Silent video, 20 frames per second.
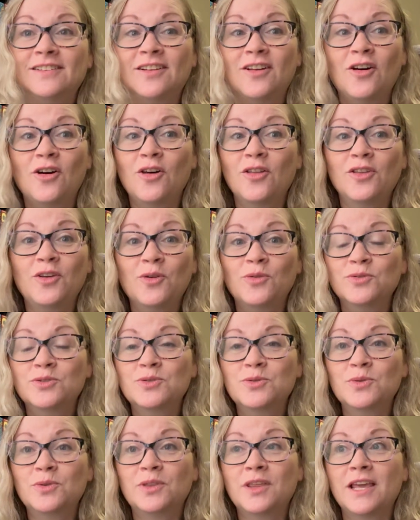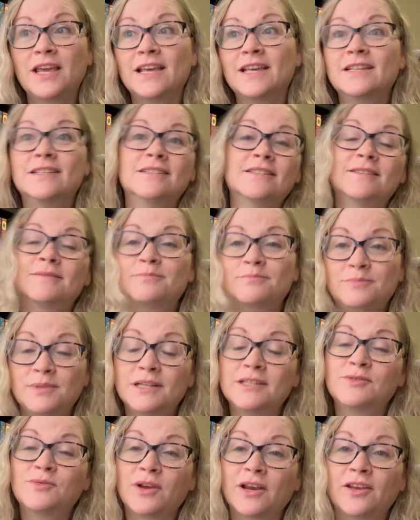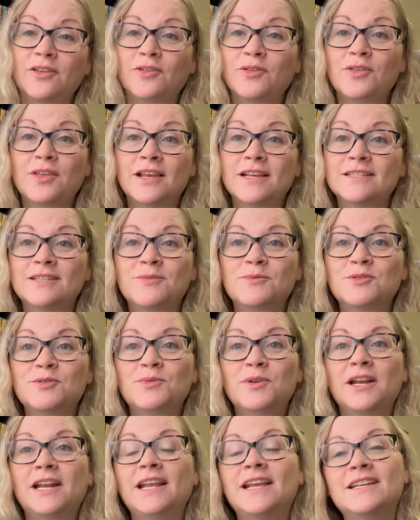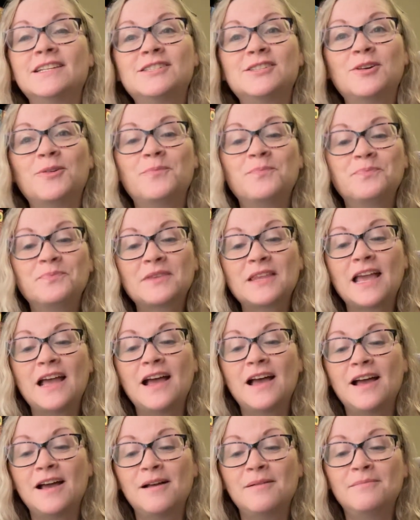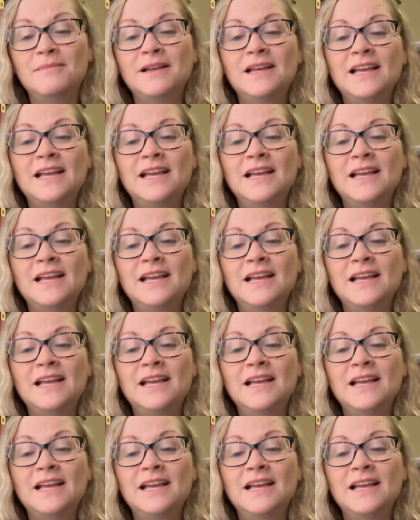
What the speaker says: all the old school things plus regular things I was reading. So I